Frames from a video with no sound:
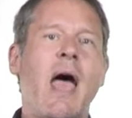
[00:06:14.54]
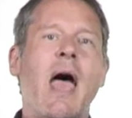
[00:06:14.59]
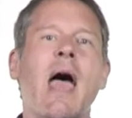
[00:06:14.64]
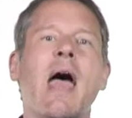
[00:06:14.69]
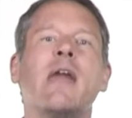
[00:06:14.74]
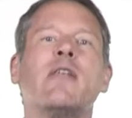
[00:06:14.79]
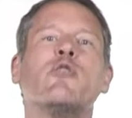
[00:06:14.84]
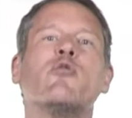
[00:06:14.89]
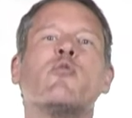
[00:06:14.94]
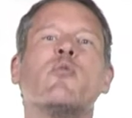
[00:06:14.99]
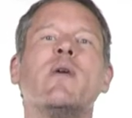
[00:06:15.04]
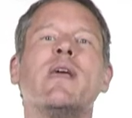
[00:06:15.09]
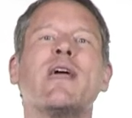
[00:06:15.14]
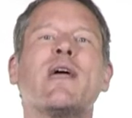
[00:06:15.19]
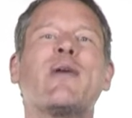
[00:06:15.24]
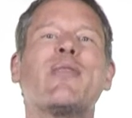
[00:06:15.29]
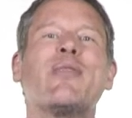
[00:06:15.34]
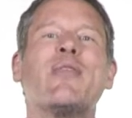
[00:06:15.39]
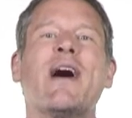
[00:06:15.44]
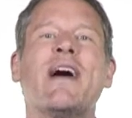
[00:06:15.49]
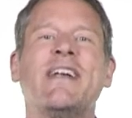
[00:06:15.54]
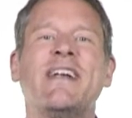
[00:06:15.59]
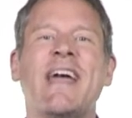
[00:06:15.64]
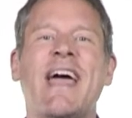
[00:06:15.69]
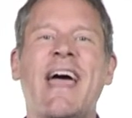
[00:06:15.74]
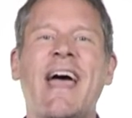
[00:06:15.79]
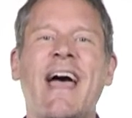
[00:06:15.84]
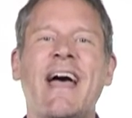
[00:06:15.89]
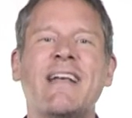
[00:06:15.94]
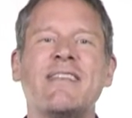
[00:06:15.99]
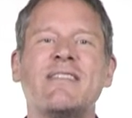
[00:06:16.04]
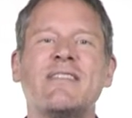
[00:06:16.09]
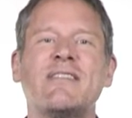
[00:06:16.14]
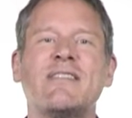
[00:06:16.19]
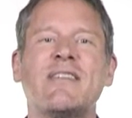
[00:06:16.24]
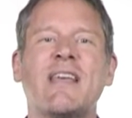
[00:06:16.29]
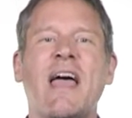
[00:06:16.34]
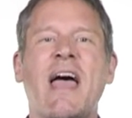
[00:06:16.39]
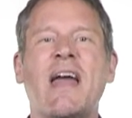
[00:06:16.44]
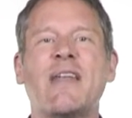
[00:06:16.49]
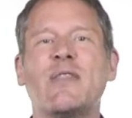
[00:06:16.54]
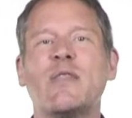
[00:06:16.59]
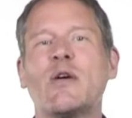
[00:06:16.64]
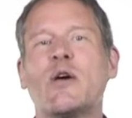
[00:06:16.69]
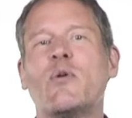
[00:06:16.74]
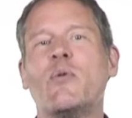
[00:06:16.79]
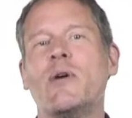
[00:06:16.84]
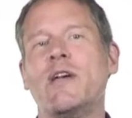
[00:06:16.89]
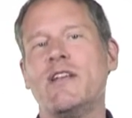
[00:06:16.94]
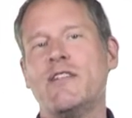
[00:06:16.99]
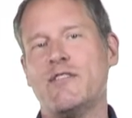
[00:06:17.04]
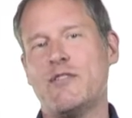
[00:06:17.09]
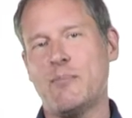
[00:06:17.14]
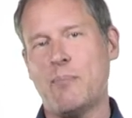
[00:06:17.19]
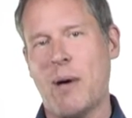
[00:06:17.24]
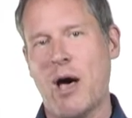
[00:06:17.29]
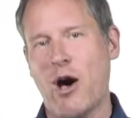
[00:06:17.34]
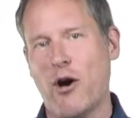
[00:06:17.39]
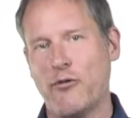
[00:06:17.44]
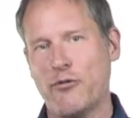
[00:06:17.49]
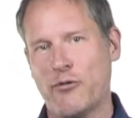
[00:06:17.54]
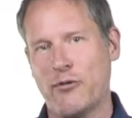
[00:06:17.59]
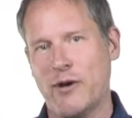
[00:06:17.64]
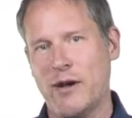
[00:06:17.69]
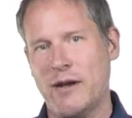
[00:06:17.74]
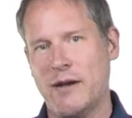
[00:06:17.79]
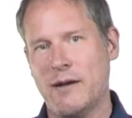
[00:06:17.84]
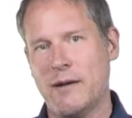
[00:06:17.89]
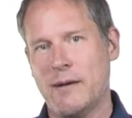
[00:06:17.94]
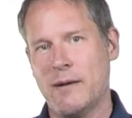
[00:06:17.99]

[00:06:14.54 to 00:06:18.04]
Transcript: and rig thine ass and the queen's palfrey."